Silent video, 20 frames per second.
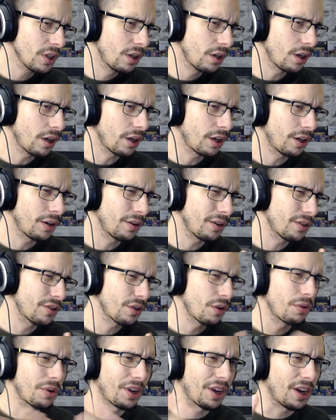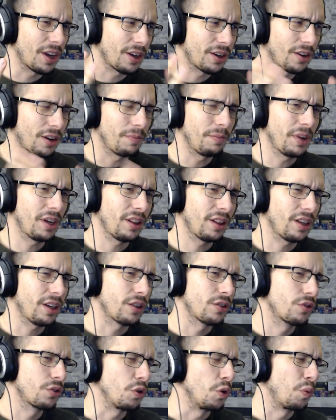It's okay. I'm not like
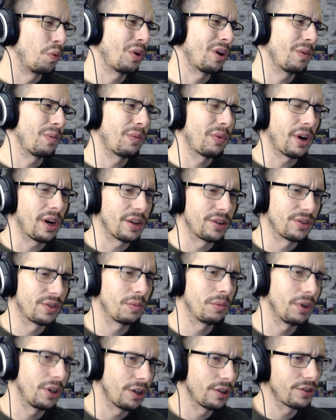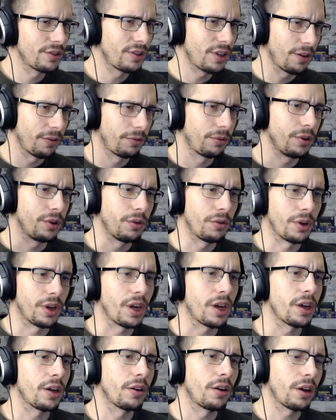super impressed, but it's definitely
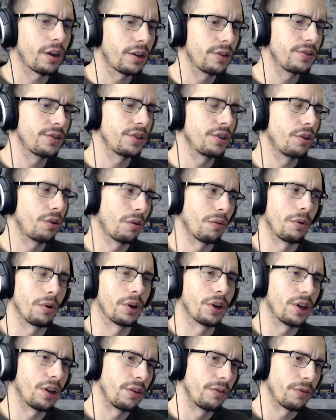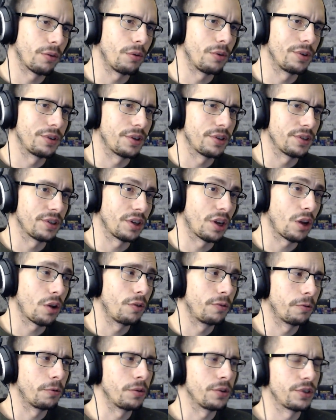okay. I can see her working, of course, as a Gale
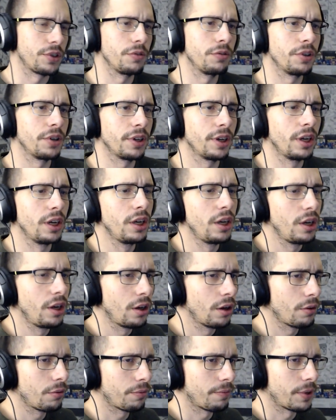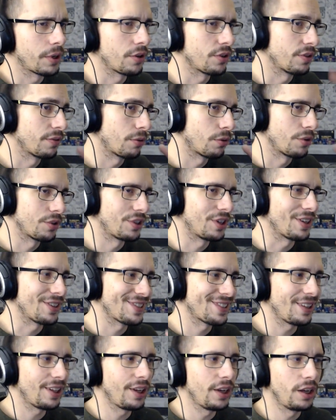Force unit because, of course, she has
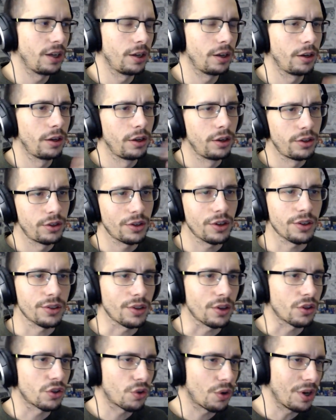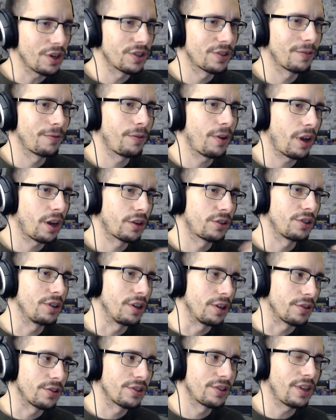Slaying, she has that Trace effect, she
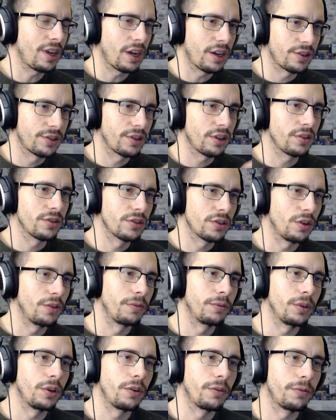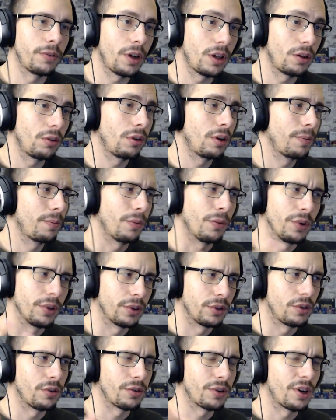gets stats and self-null follow-up with
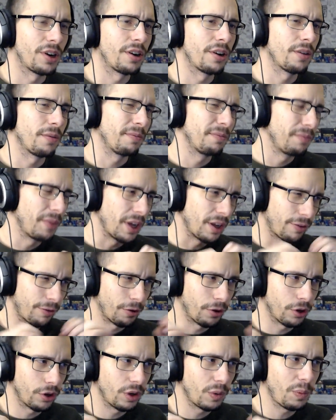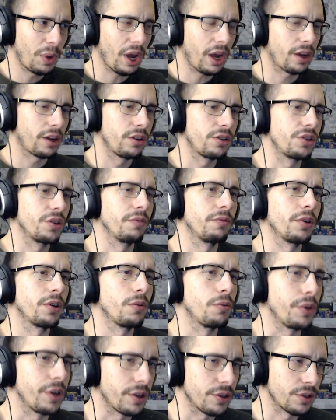Null Guard, make for a good package of a
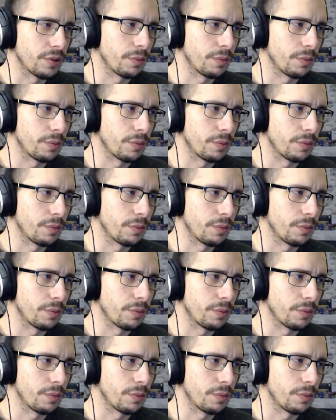Wings of